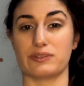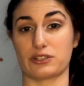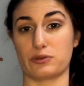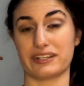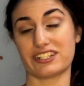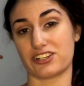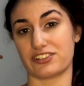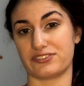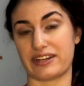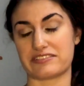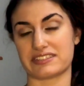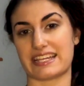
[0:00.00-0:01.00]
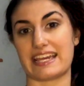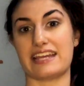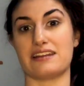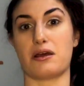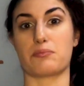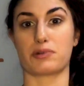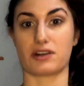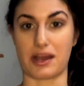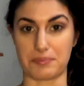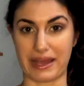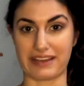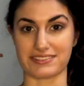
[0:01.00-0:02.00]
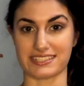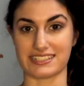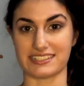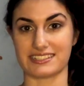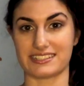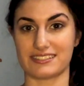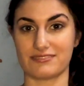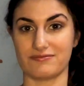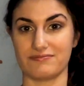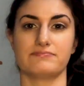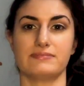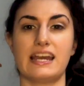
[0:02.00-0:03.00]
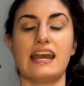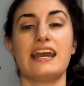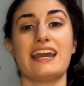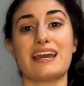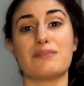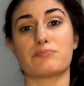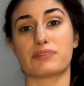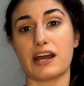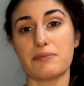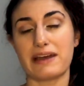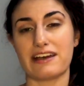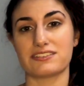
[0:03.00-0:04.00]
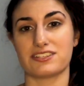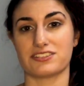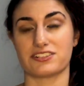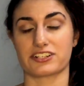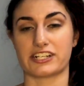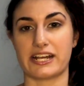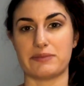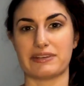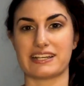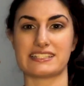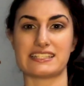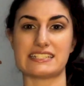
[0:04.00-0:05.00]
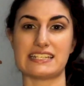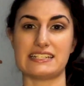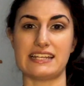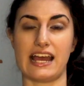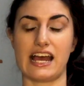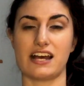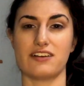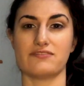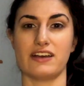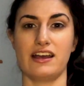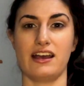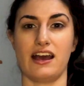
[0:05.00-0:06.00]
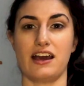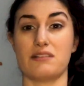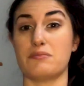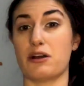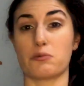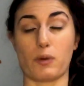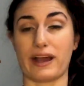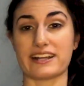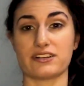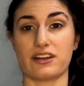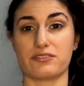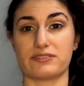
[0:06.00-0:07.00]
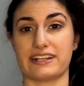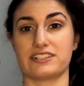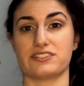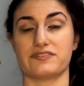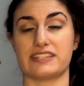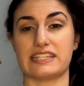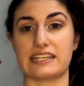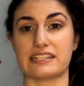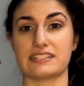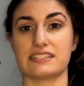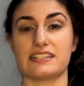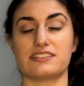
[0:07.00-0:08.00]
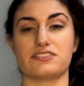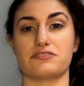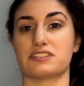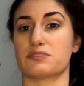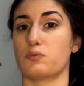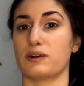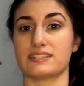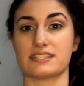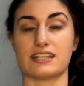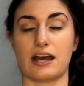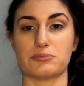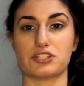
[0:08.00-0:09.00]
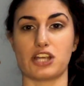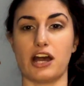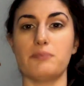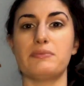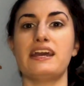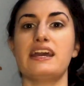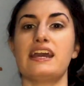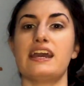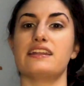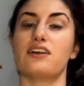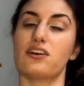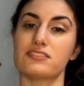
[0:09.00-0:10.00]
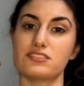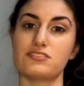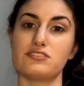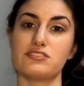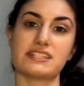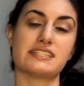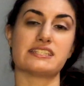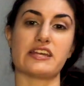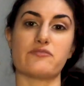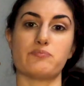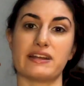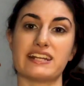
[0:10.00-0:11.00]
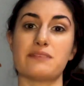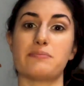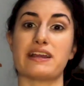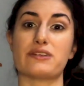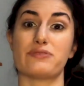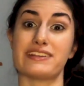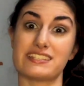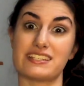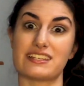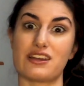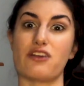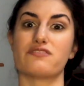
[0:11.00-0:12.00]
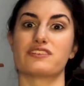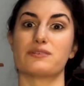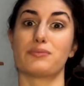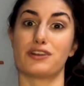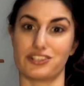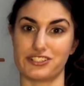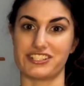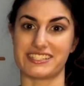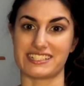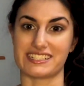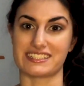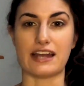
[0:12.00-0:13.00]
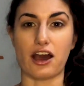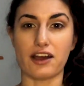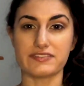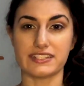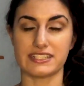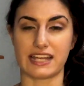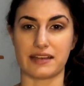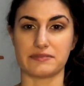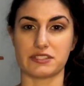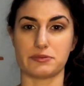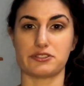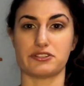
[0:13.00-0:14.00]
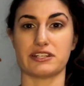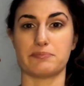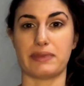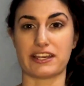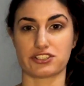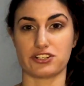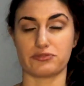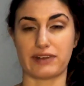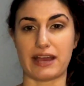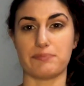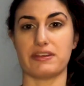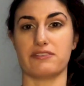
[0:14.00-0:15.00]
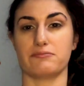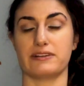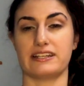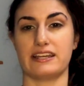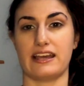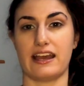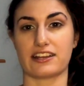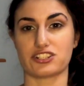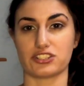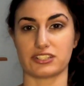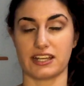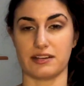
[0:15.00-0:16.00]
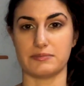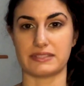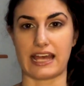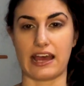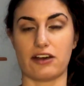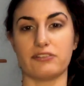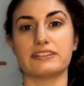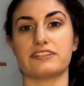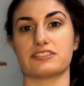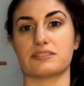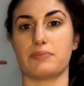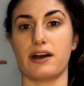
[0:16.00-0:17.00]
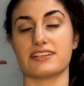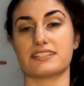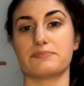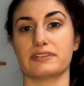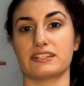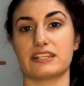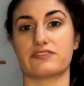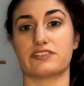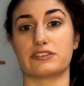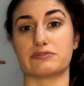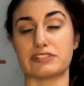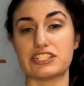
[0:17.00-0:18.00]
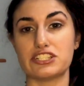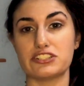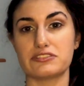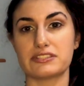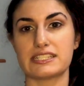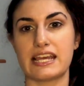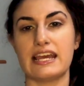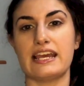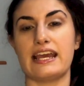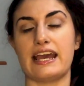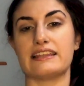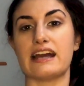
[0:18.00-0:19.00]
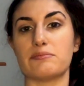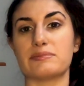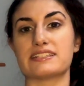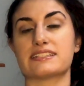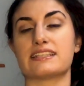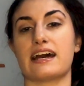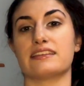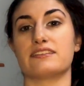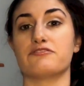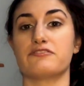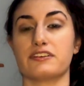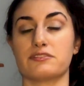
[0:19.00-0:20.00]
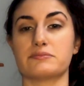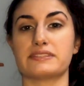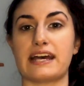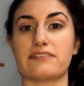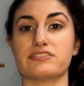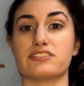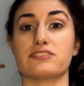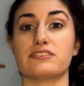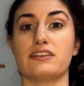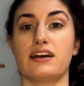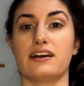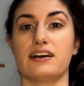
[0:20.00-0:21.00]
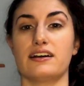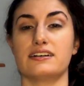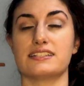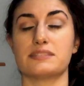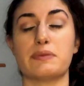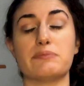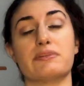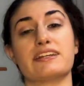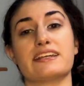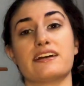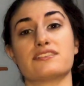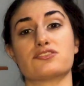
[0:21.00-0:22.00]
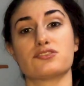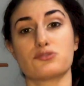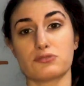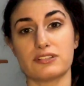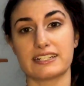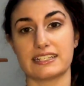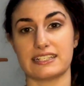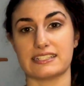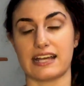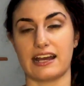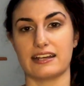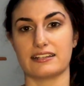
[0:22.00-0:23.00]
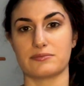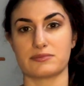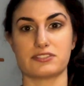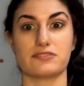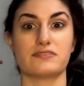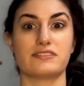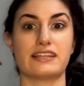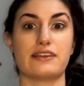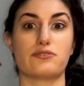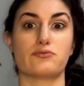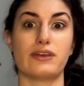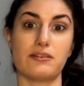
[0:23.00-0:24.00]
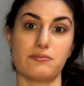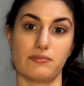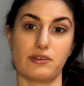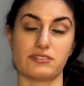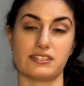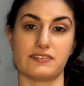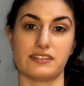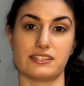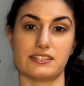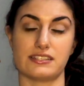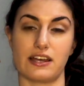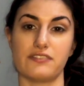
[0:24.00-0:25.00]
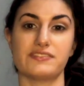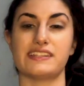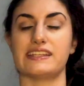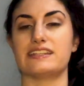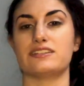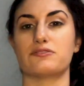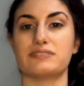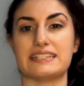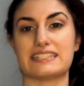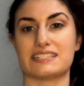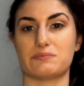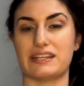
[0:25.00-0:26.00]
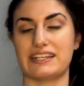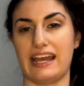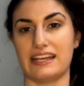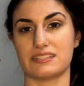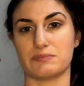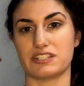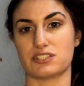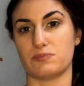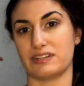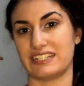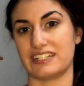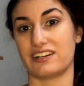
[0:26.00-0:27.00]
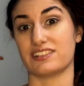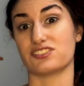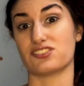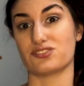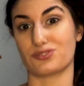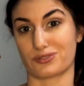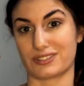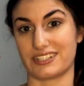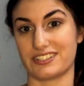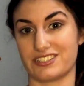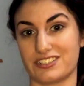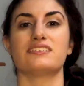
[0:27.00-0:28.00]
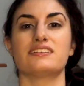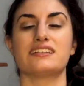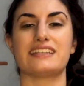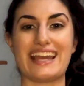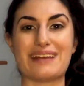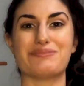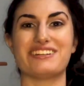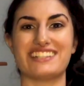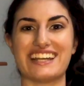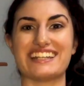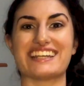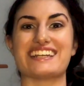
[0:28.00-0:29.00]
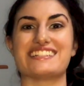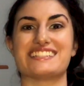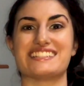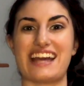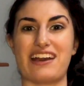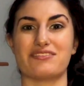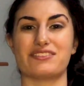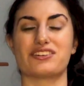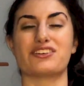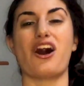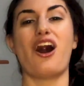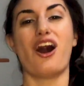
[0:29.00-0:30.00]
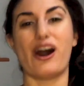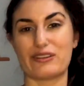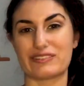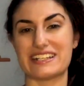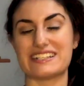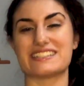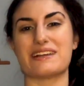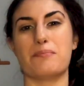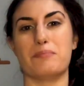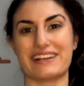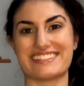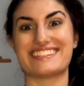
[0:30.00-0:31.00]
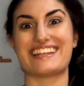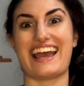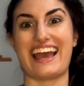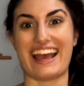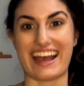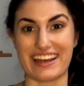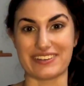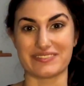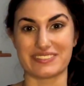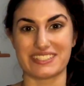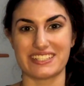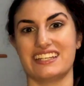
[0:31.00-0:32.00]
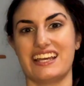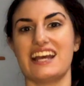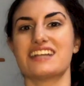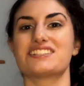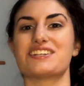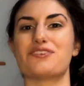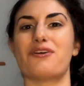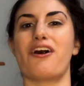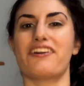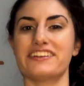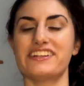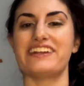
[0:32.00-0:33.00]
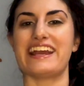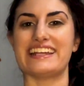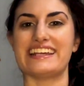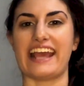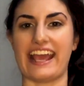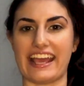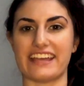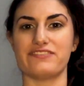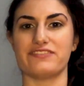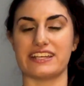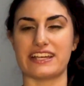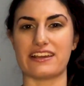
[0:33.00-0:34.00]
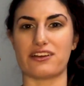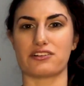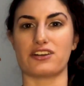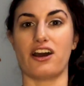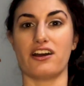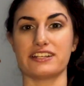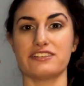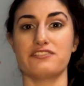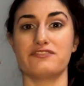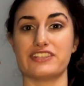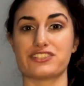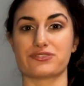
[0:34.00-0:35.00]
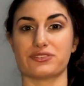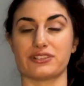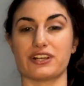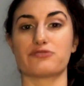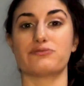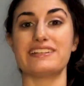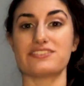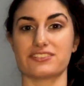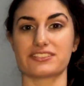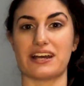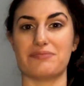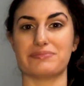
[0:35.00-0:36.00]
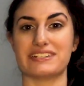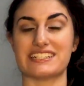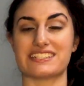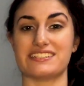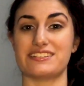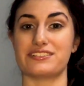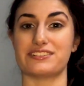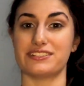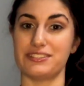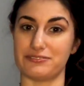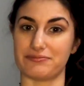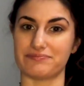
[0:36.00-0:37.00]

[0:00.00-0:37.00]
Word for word: with quick turnarounds and prop houses. And prop houses are great because they tend to have um, a wide range of things, and so it's a one-stop shop. And also you can save money by renting over purchasing. Oftentimes between picture wrap and when it actually comes out, there's a possibility for reshoots, and that means that the films have to uh, spend money on storing these items. So if they rent most of the stuff, then they don't need to spend as much money on storage. Camera, lighting, and sound are obvious must-haves. So are there any A V or audiovisual rental companies near you?